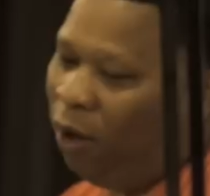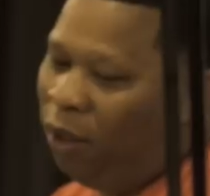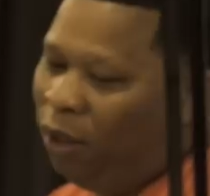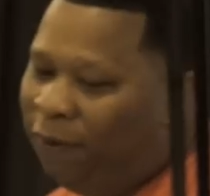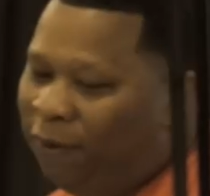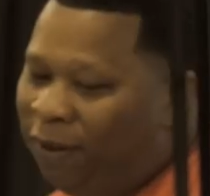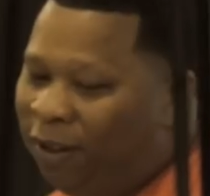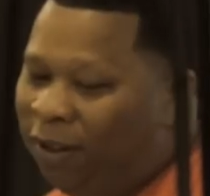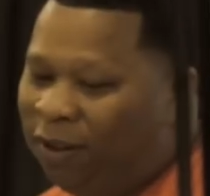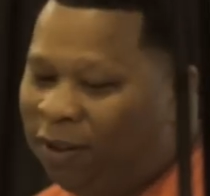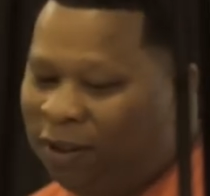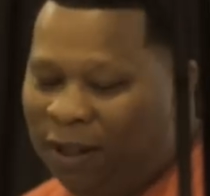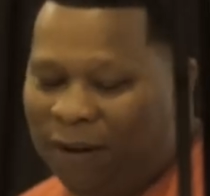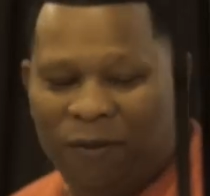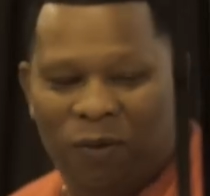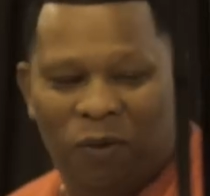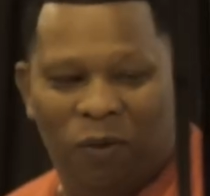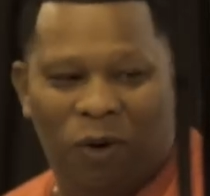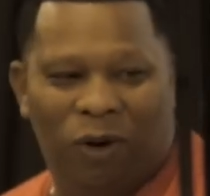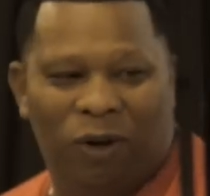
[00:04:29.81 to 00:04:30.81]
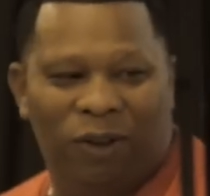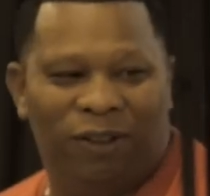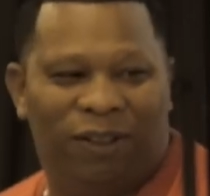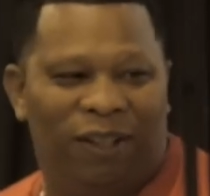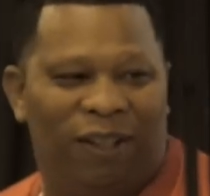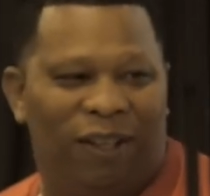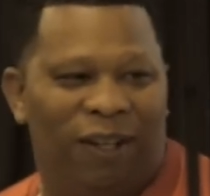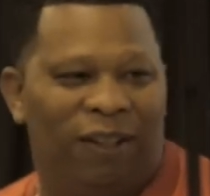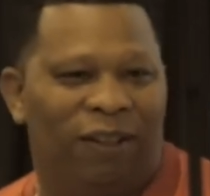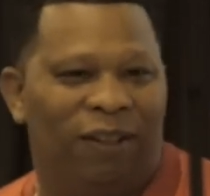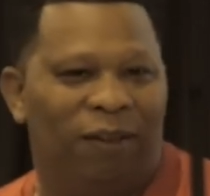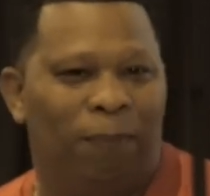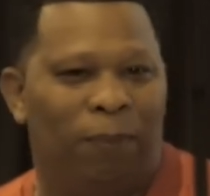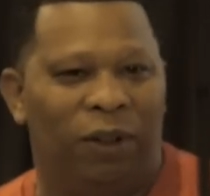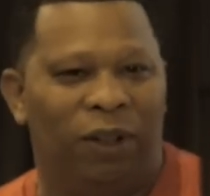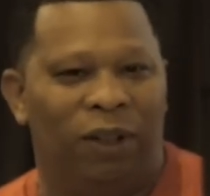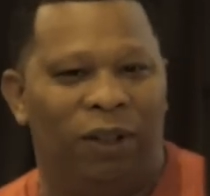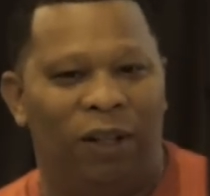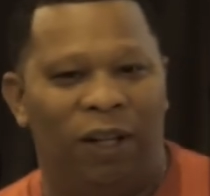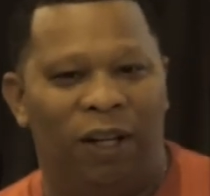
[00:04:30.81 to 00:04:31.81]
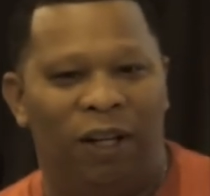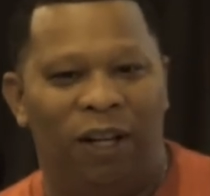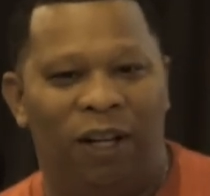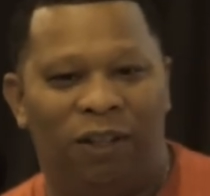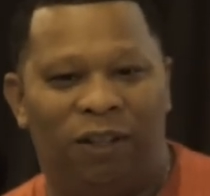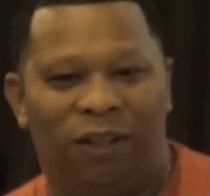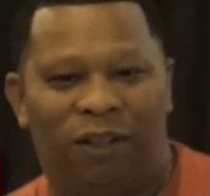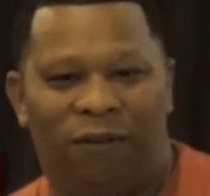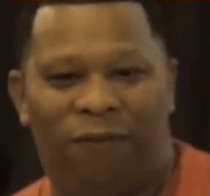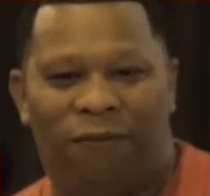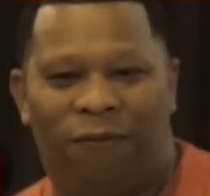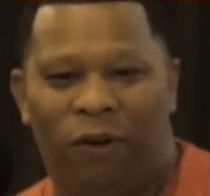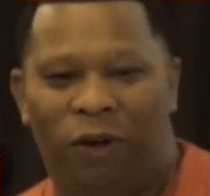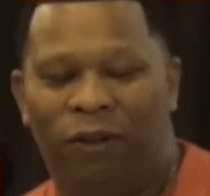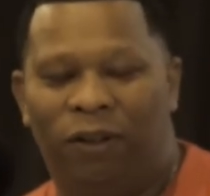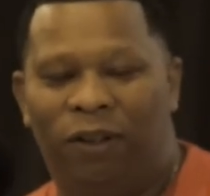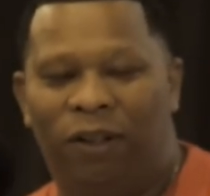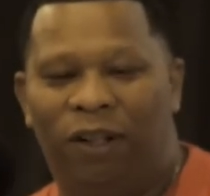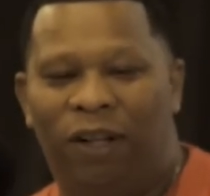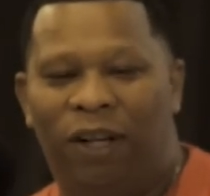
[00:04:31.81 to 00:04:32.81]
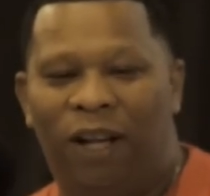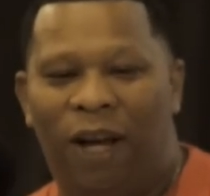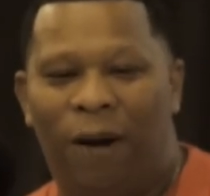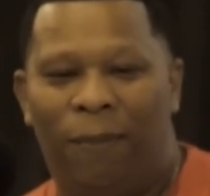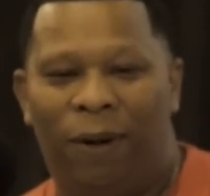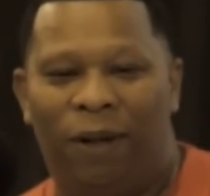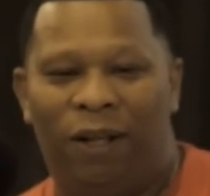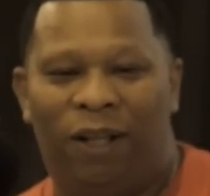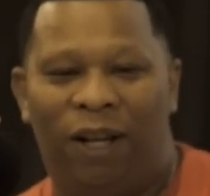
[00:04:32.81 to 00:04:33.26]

we all lived in the 7th Ward together, but it is further than that.